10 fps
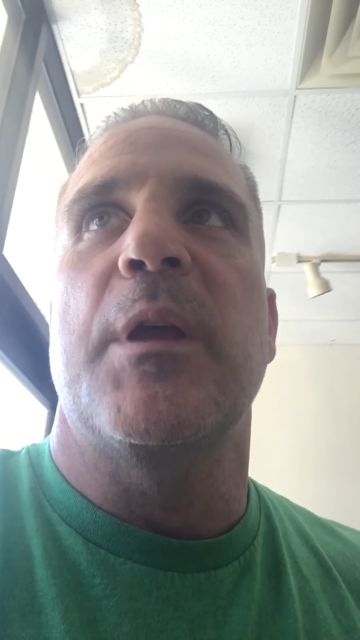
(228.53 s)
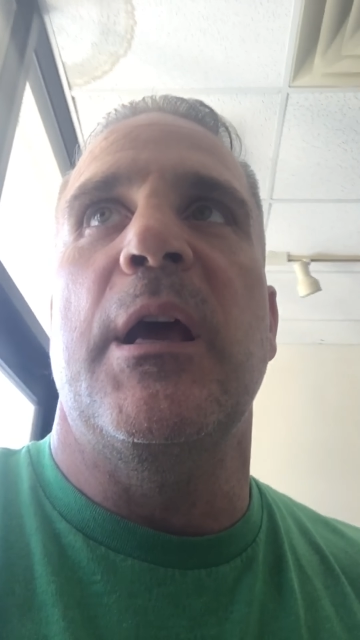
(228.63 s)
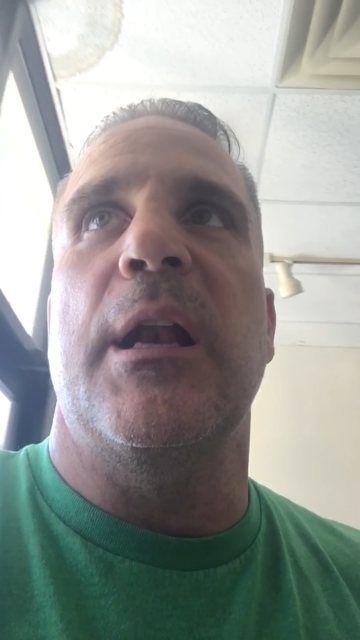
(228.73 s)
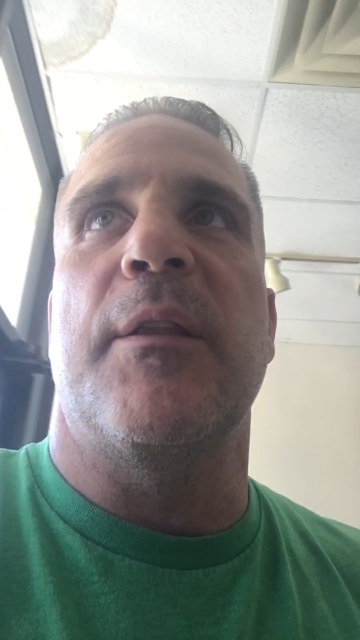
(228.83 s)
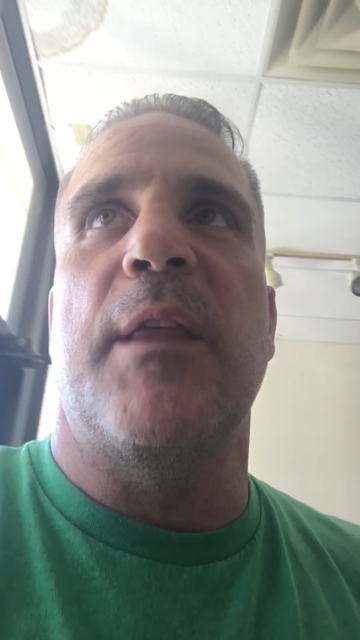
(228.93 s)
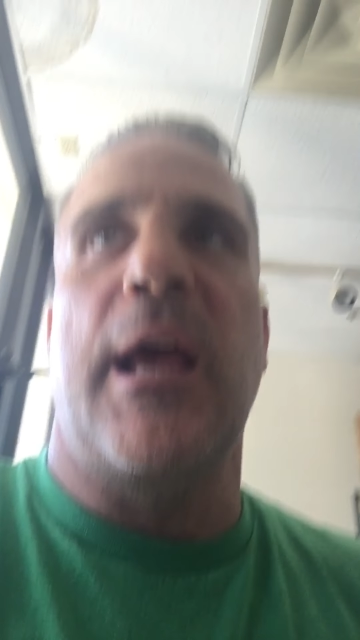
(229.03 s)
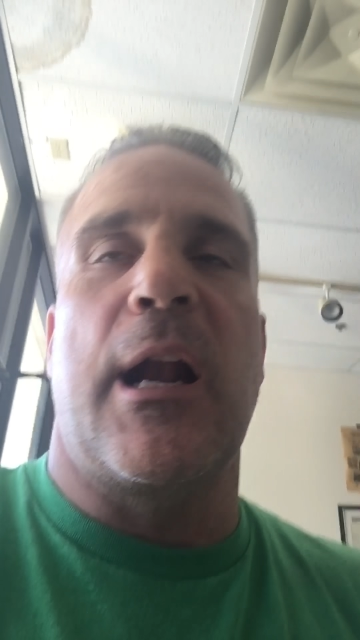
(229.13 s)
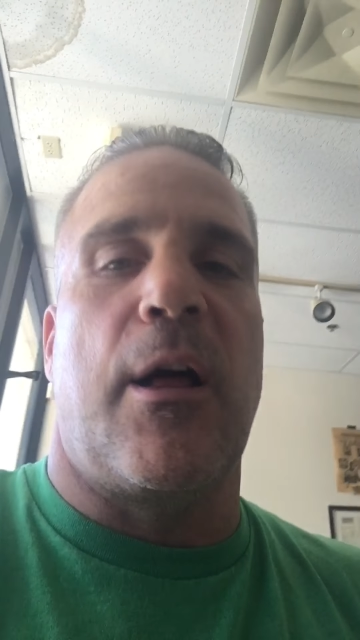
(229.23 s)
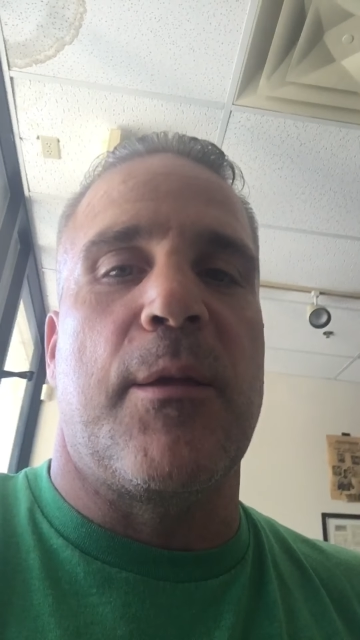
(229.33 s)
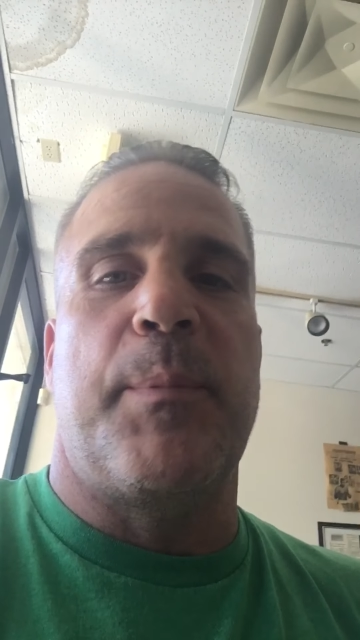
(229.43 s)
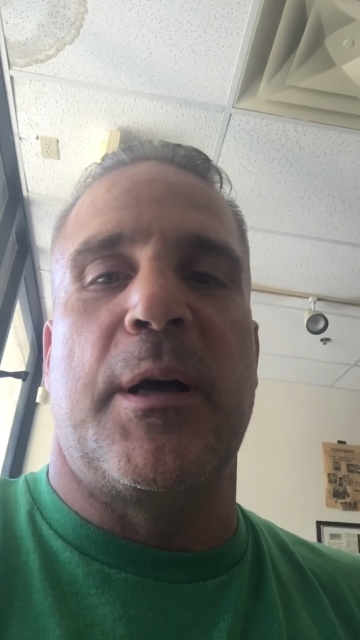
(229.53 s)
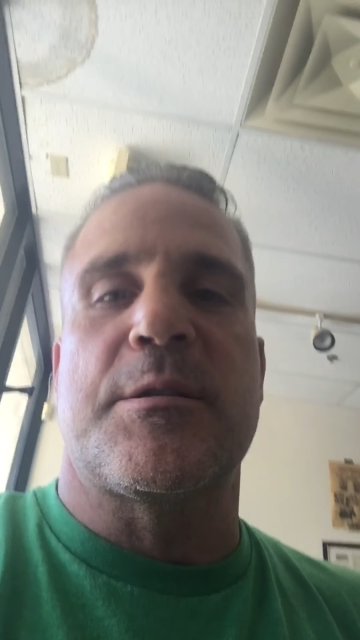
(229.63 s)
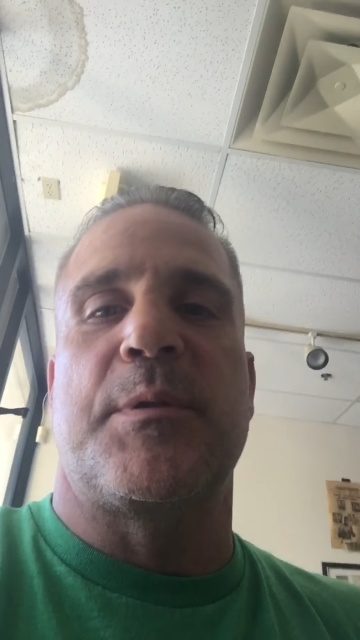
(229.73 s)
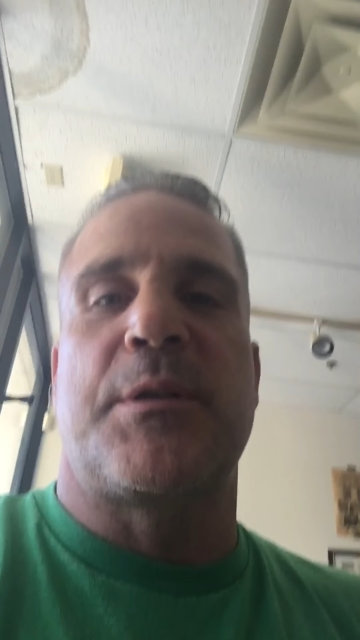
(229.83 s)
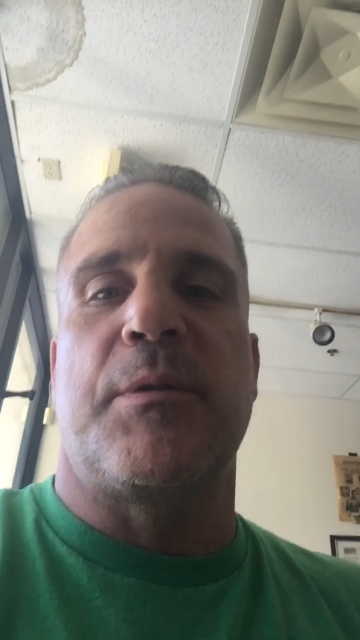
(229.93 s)
And they had all the
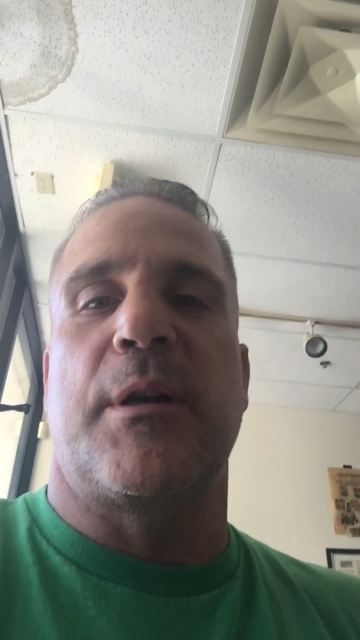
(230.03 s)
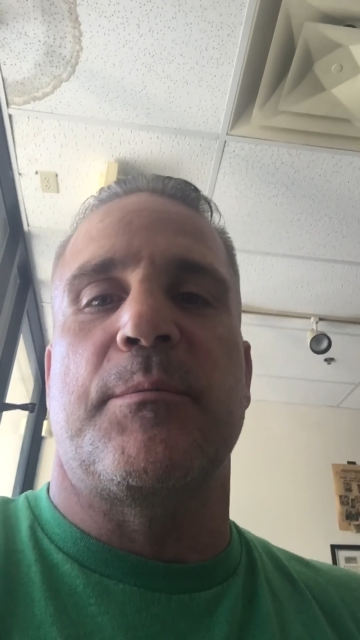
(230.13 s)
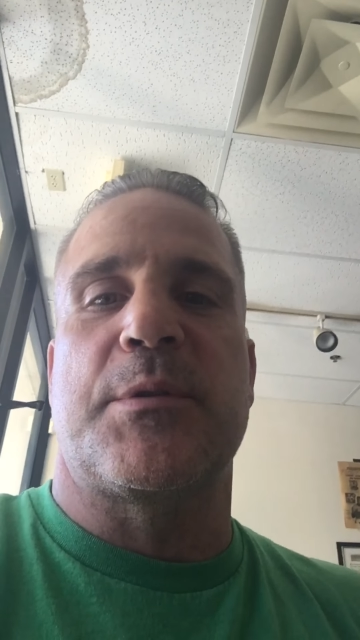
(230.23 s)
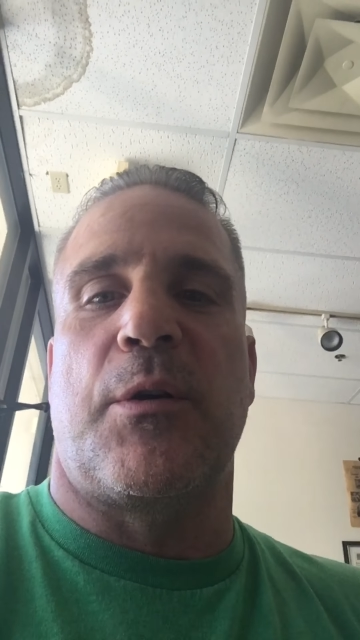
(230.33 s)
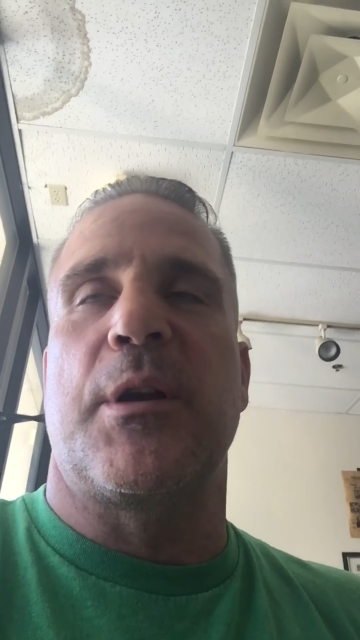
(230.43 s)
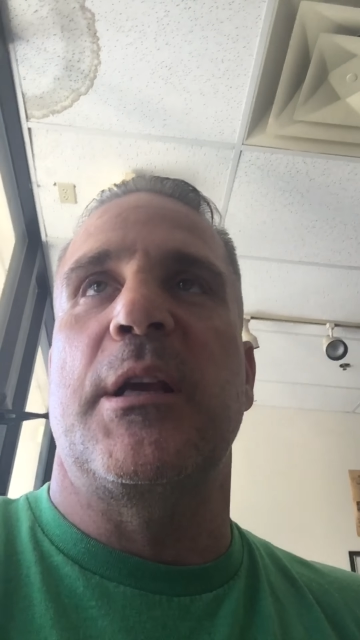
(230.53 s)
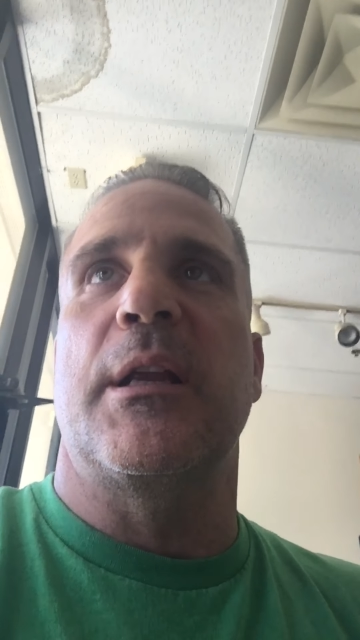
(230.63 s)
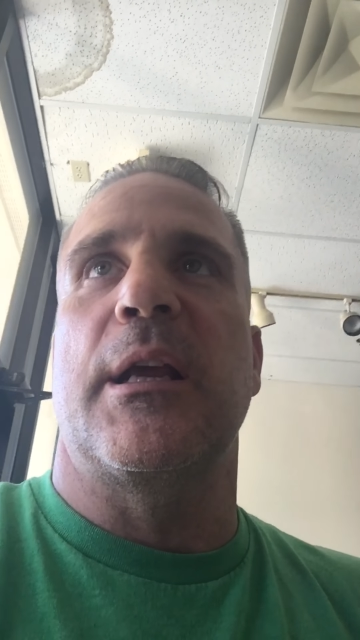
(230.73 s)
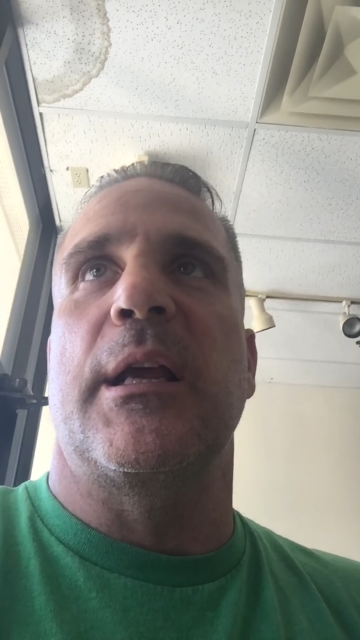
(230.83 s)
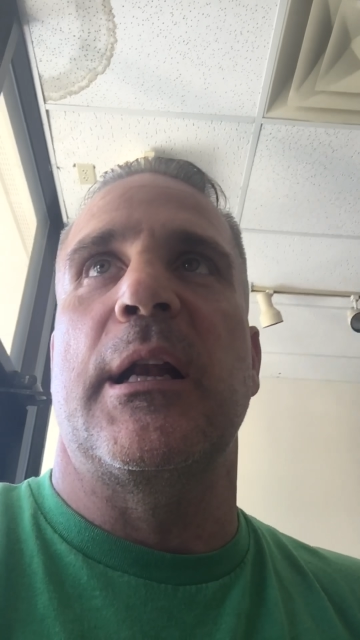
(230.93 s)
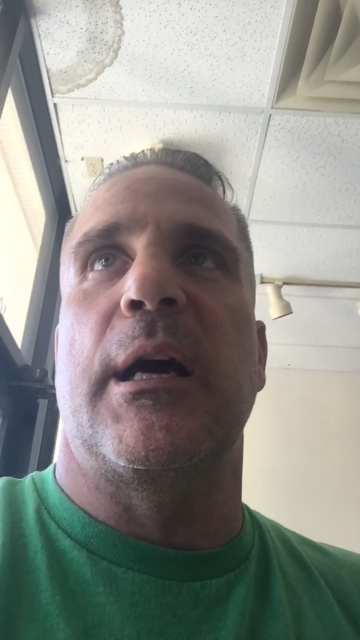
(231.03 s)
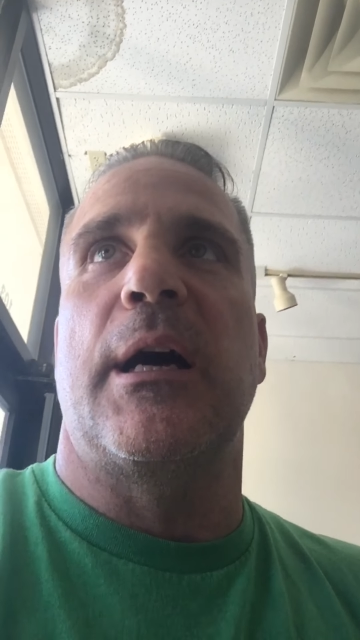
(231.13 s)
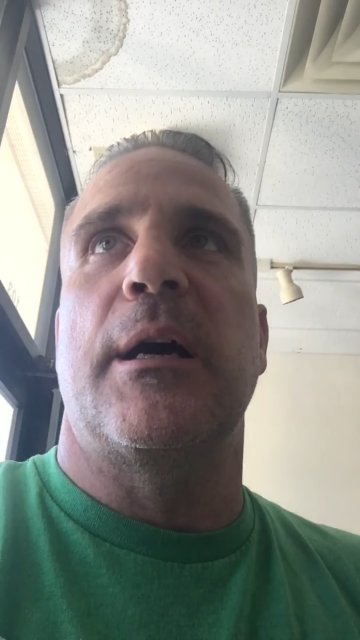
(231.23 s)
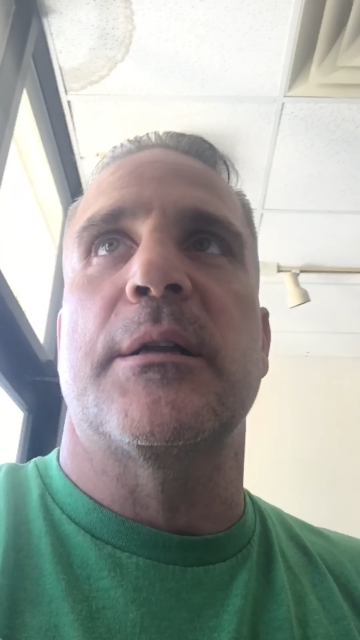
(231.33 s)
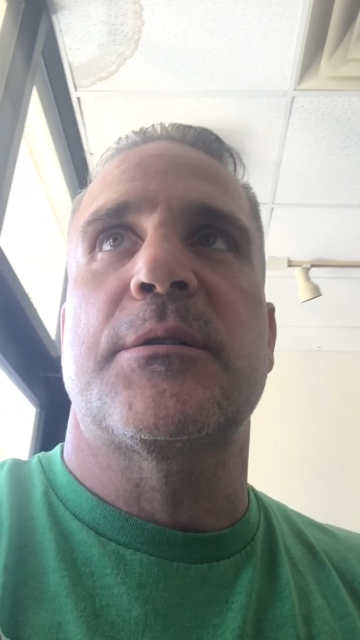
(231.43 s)
belts between them, Tony and
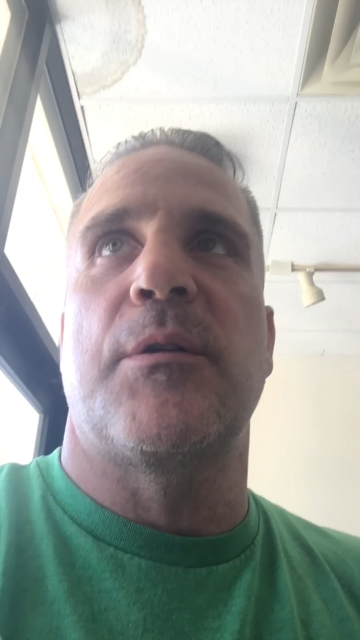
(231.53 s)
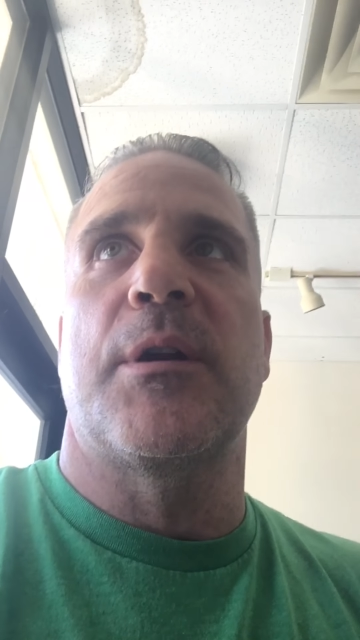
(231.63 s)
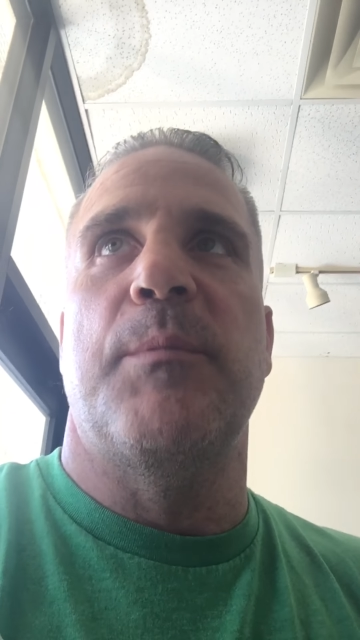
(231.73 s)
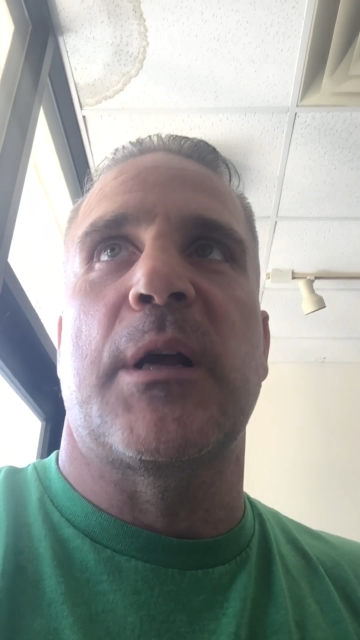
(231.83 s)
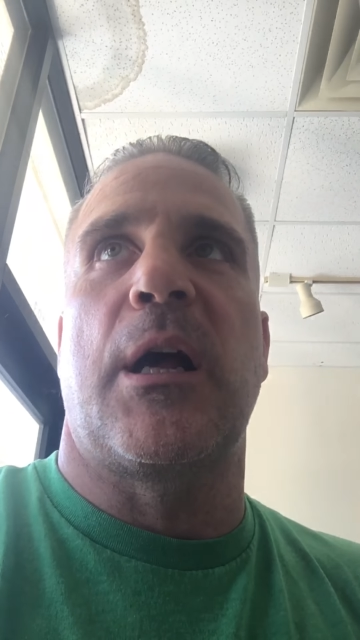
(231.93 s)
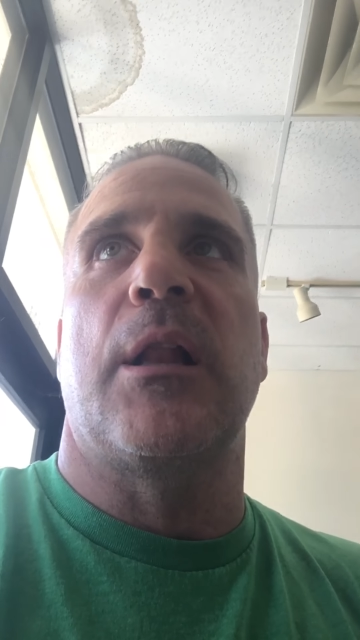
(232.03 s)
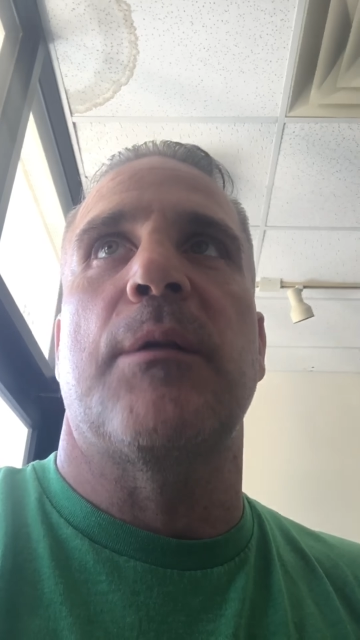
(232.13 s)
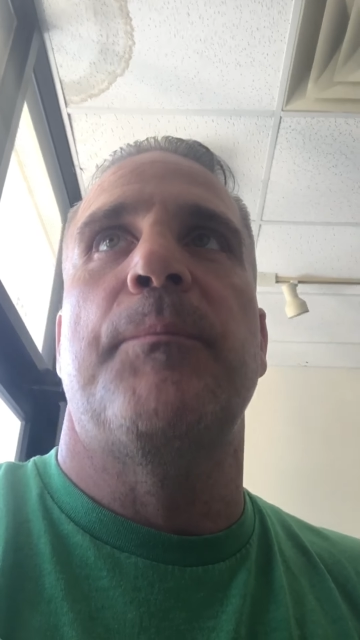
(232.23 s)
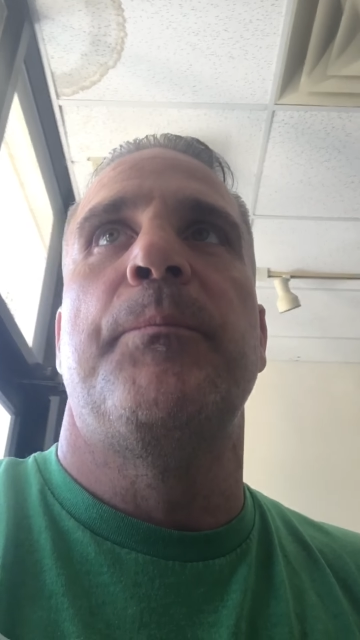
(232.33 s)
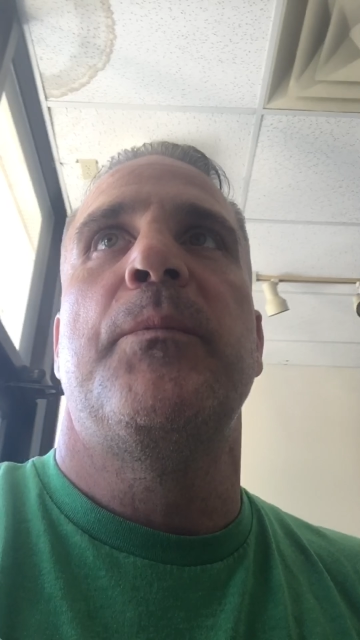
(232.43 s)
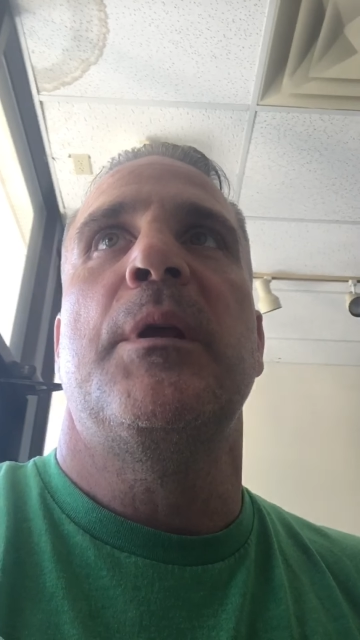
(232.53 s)
McCollum.